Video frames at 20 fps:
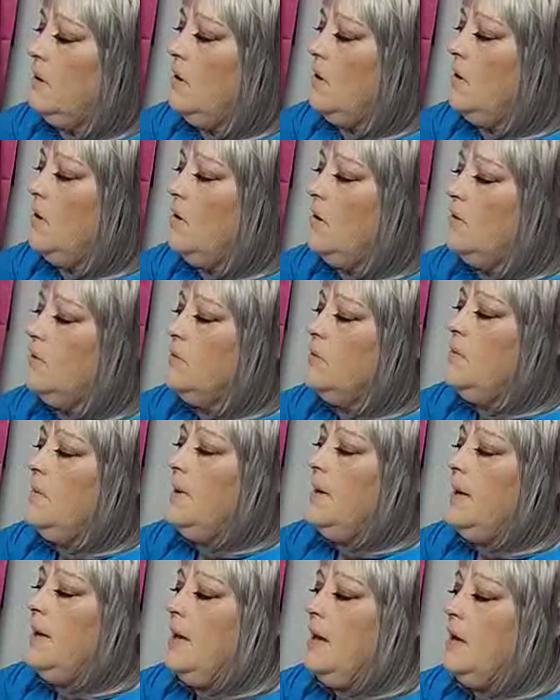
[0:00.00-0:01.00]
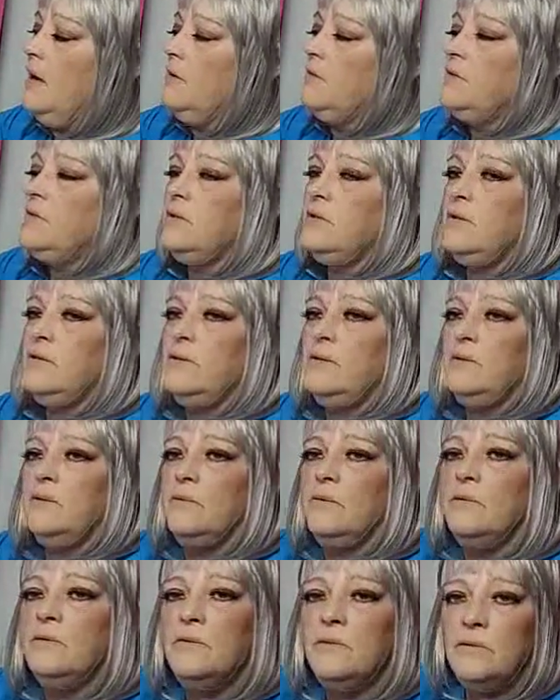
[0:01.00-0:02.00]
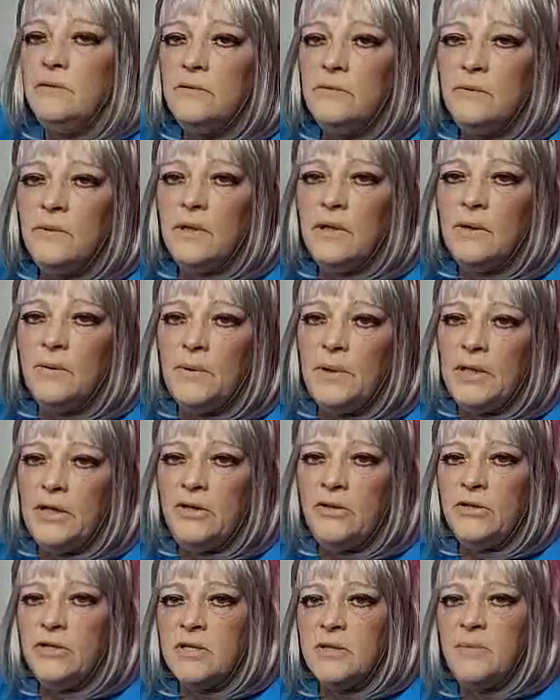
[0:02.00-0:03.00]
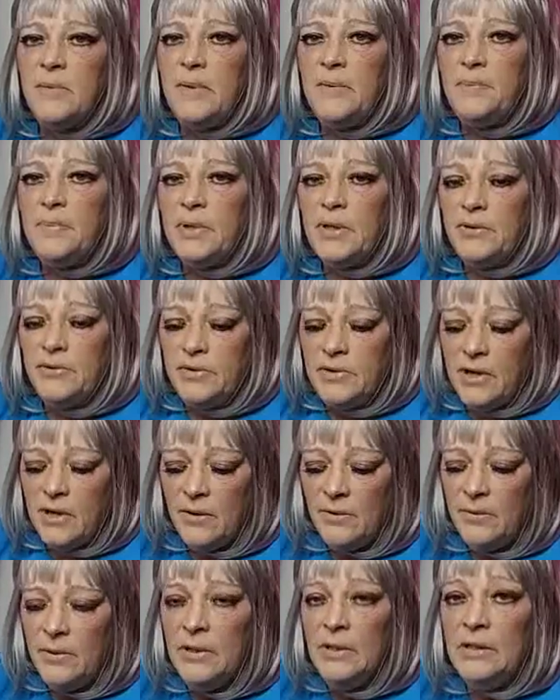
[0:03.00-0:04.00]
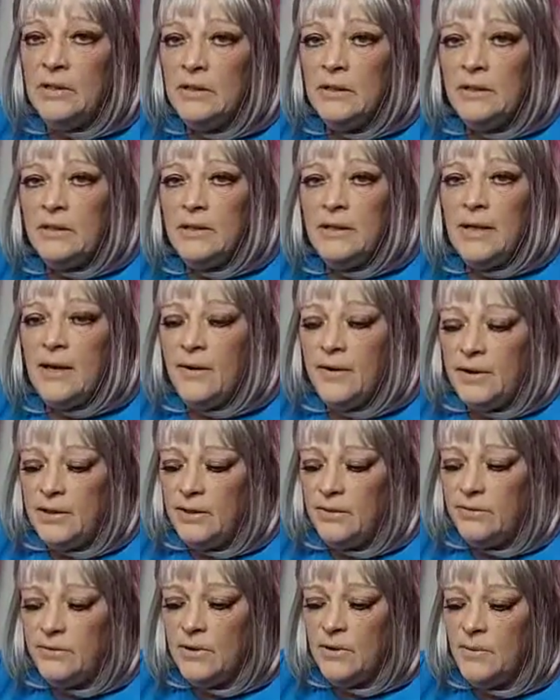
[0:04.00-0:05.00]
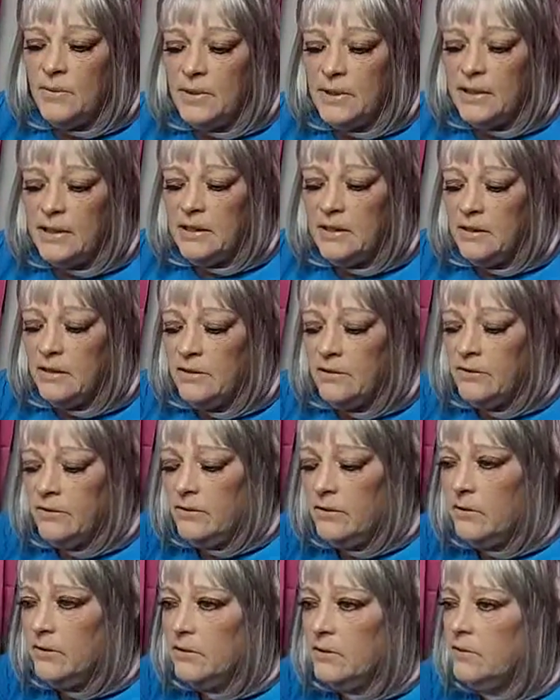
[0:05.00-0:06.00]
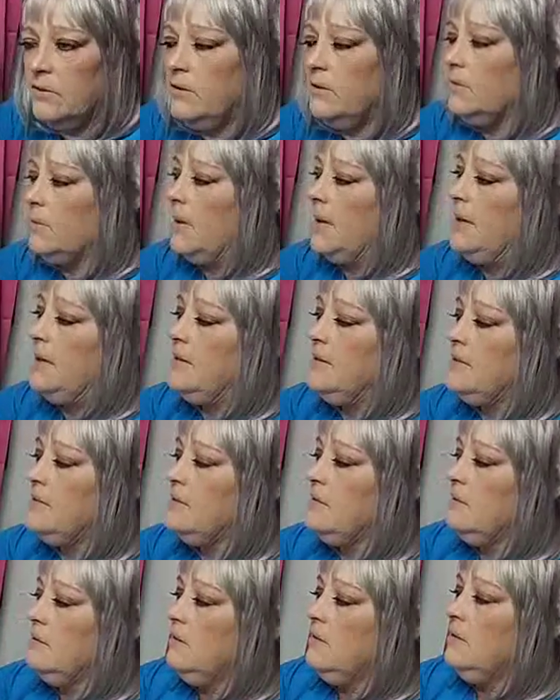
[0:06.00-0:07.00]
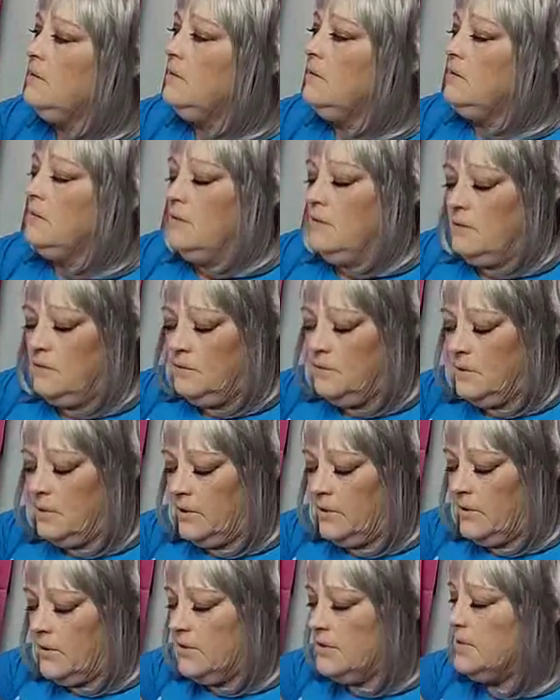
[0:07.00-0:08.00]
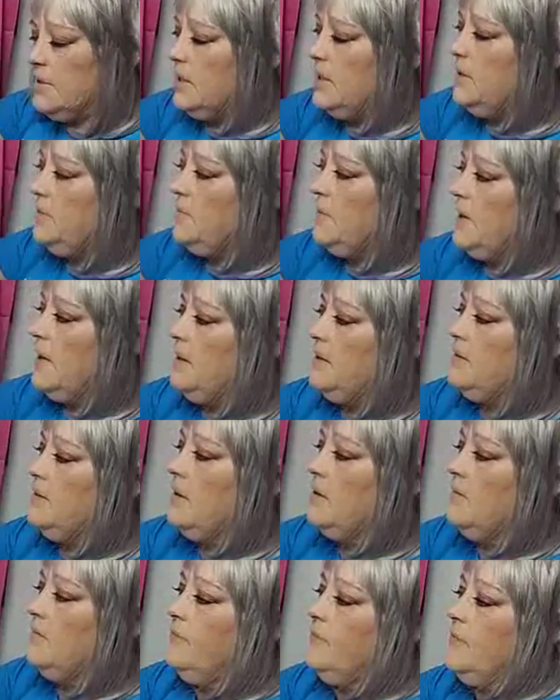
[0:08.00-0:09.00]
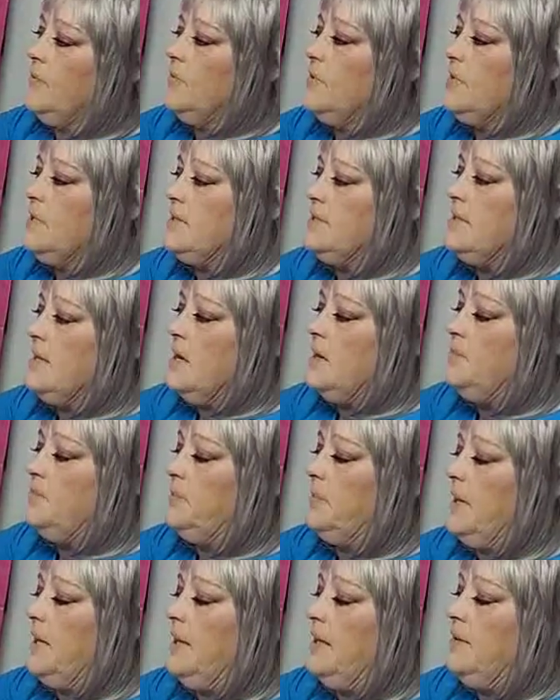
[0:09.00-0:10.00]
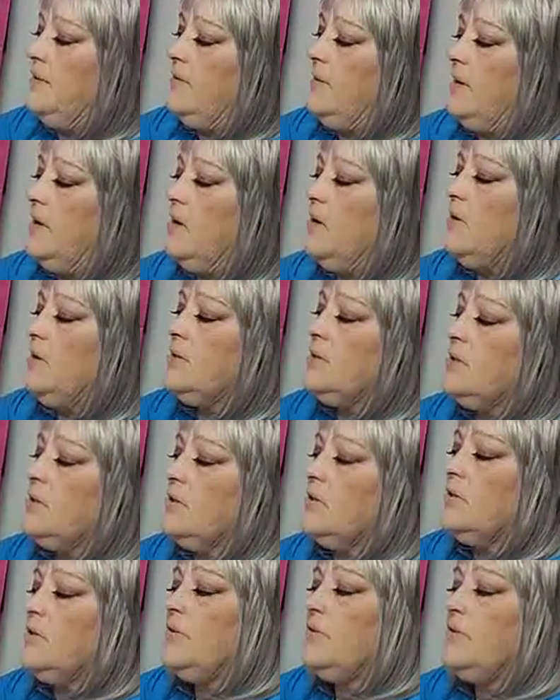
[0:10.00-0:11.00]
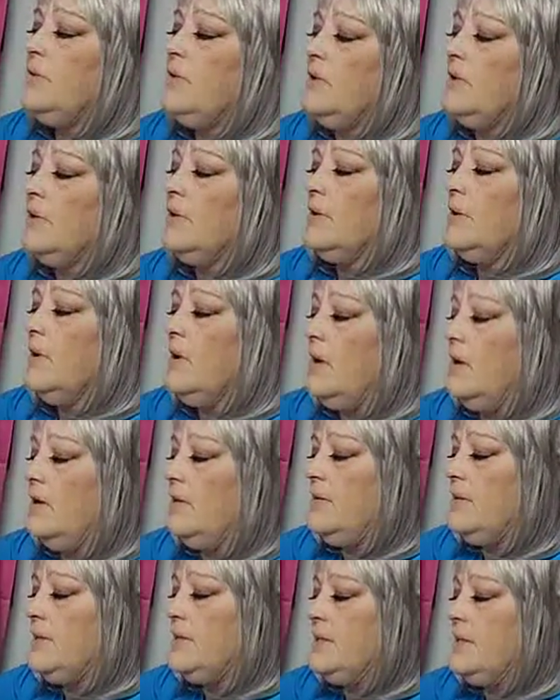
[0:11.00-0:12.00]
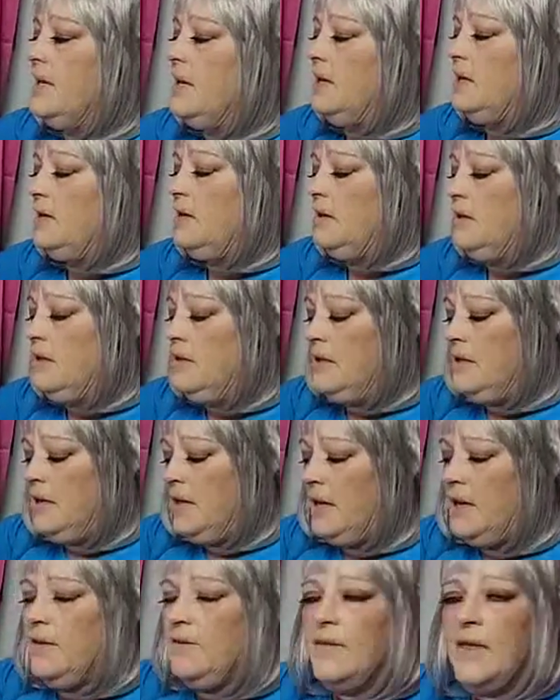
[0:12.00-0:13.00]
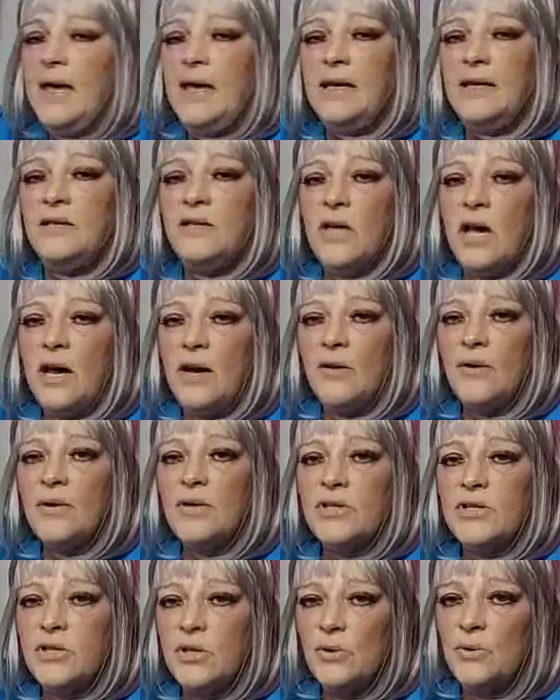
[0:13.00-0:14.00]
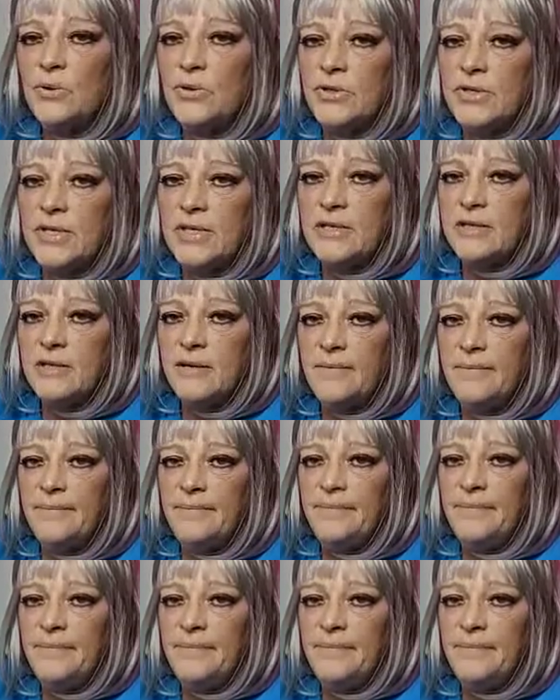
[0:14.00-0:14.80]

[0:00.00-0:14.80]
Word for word: all the way out to, well, what used to be Pluto. Now I don't know what it is, or Uranus. One of those. Anyway, the furthest out planet, in they all circle the, uh, the sun, and that is our solar system.